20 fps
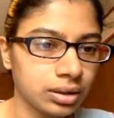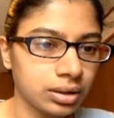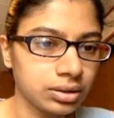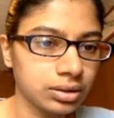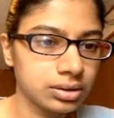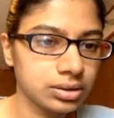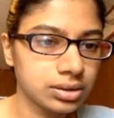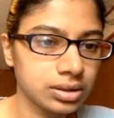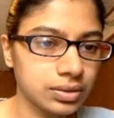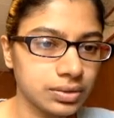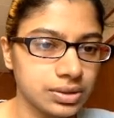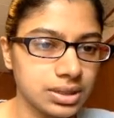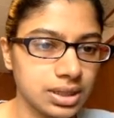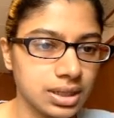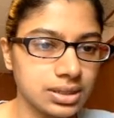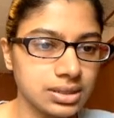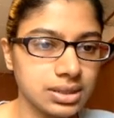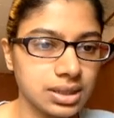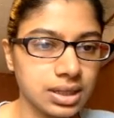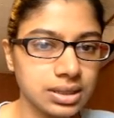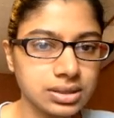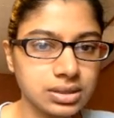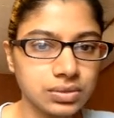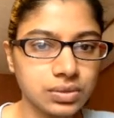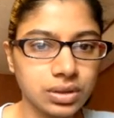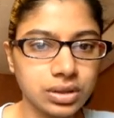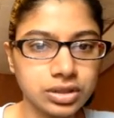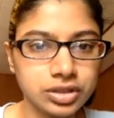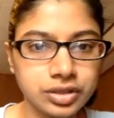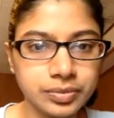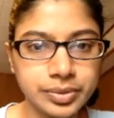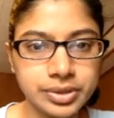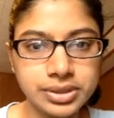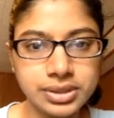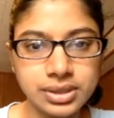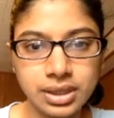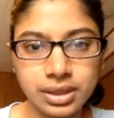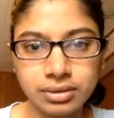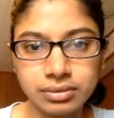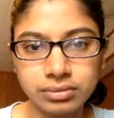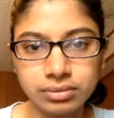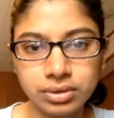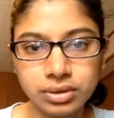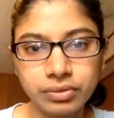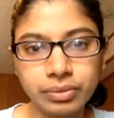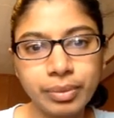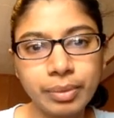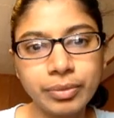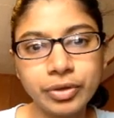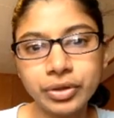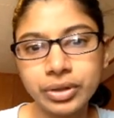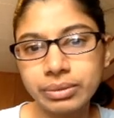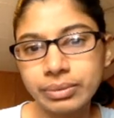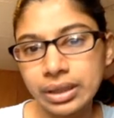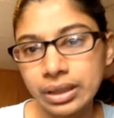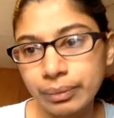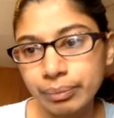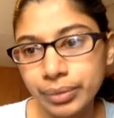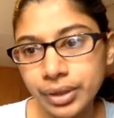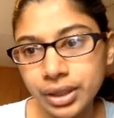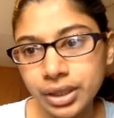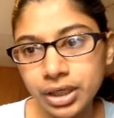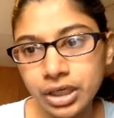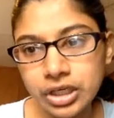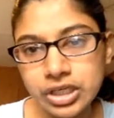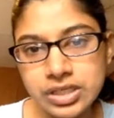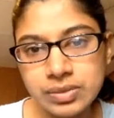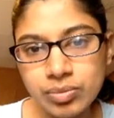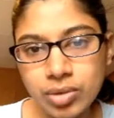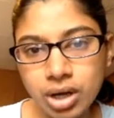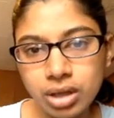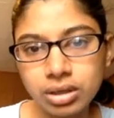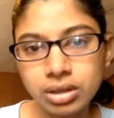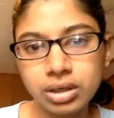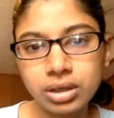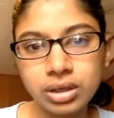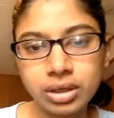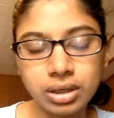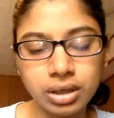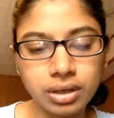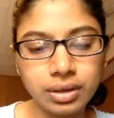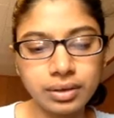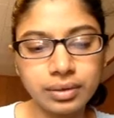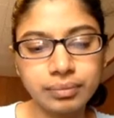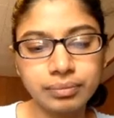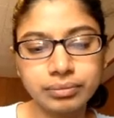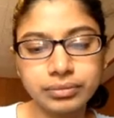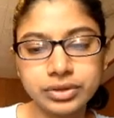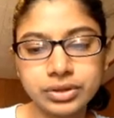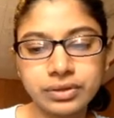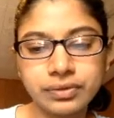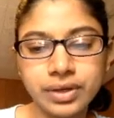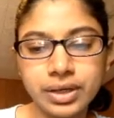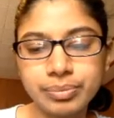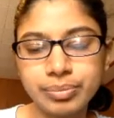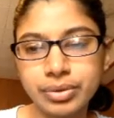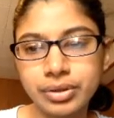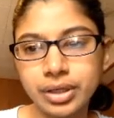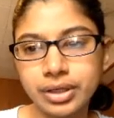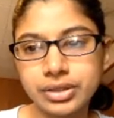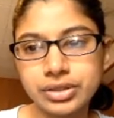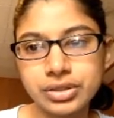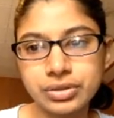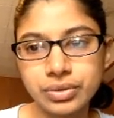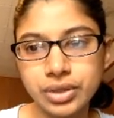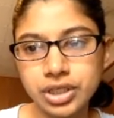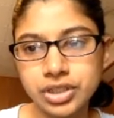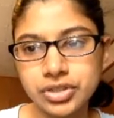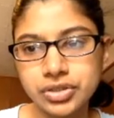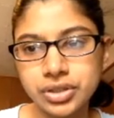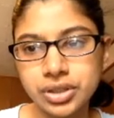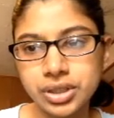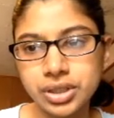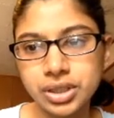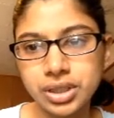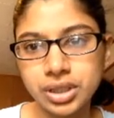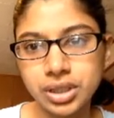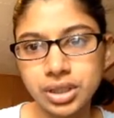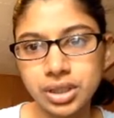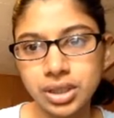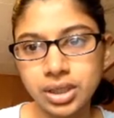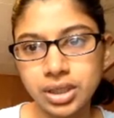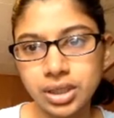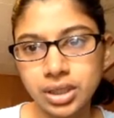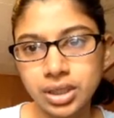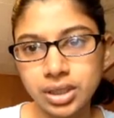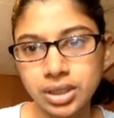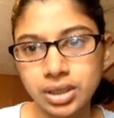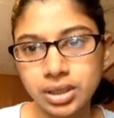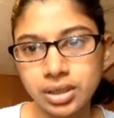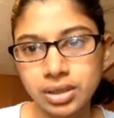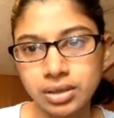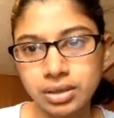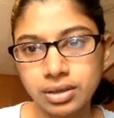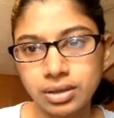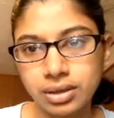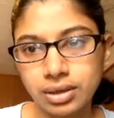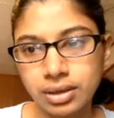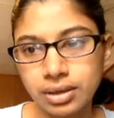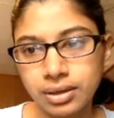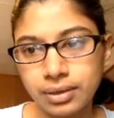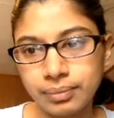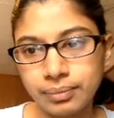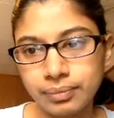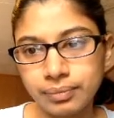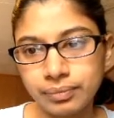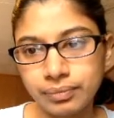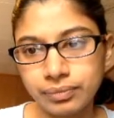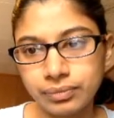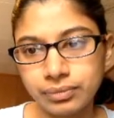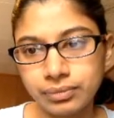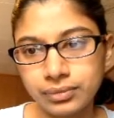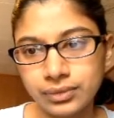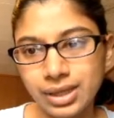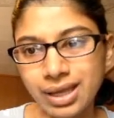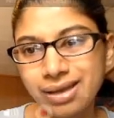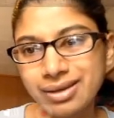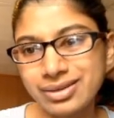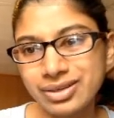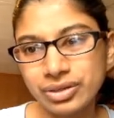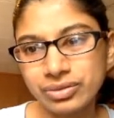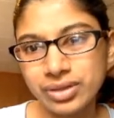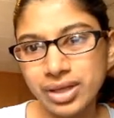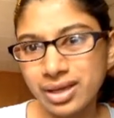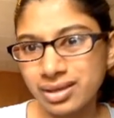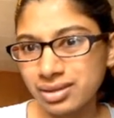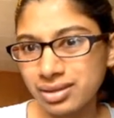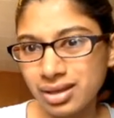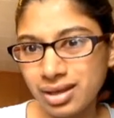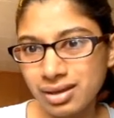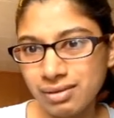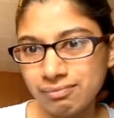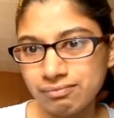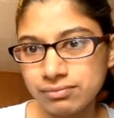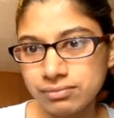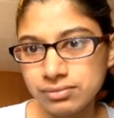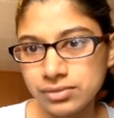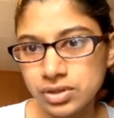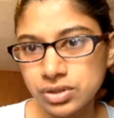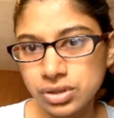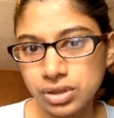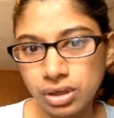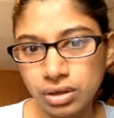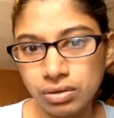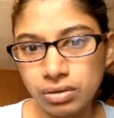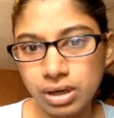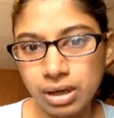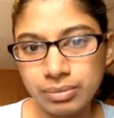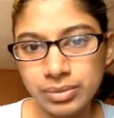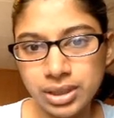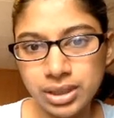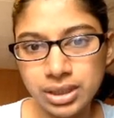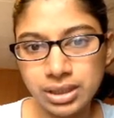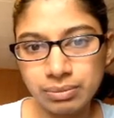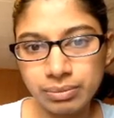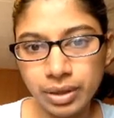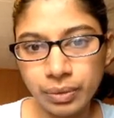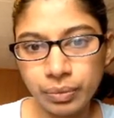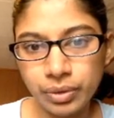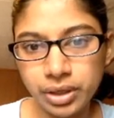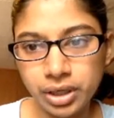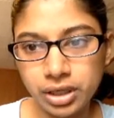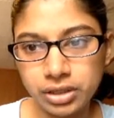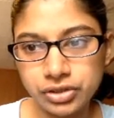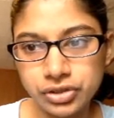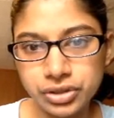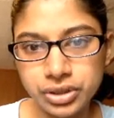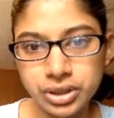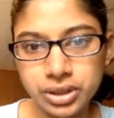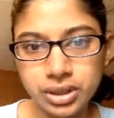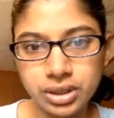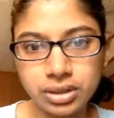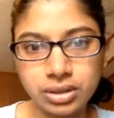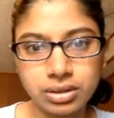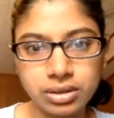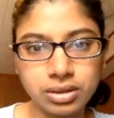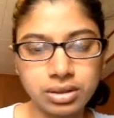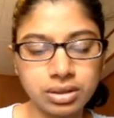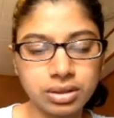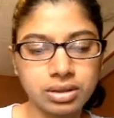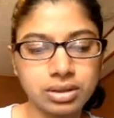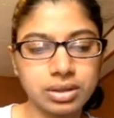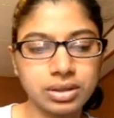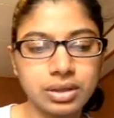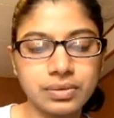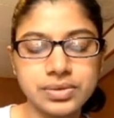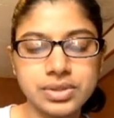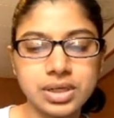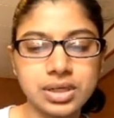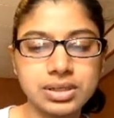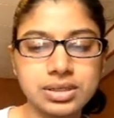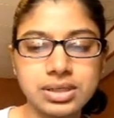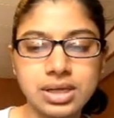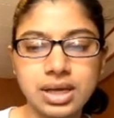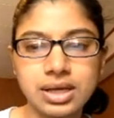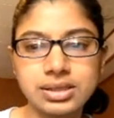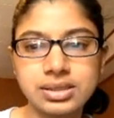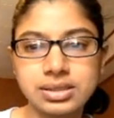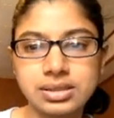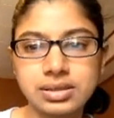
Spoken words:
So set size to 100%. And remember, you can make it bigger or smaller. So if I put like 200, I don't like that. So I'm going to keep my 100. I think that was a good size.